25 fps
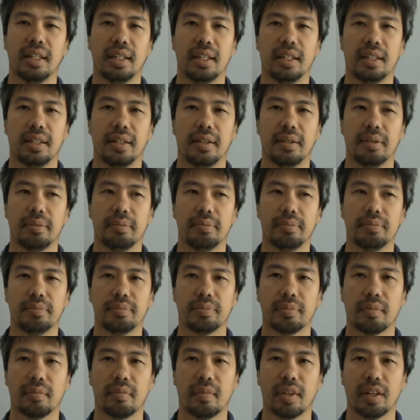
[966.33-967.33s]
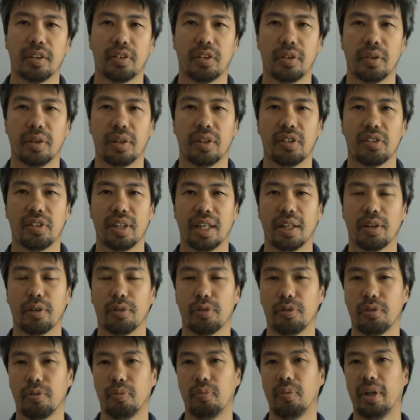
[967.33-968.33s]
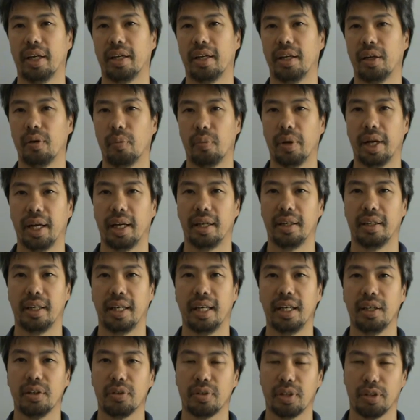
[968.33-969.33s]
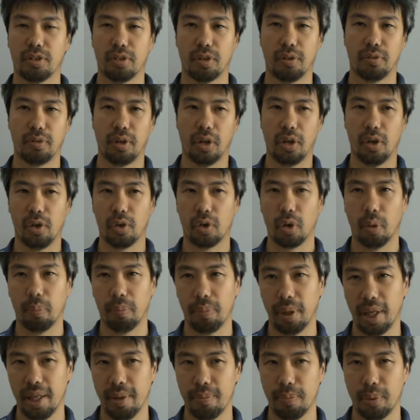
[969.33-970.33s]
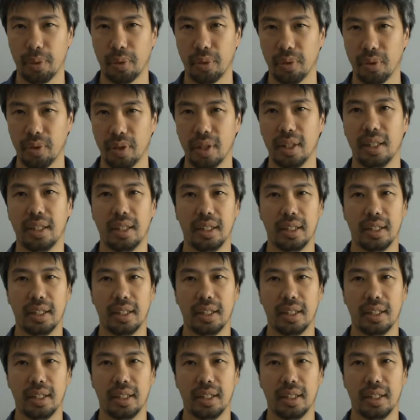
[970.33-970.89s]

Um, so instead of, like in a way, the interest of the local people,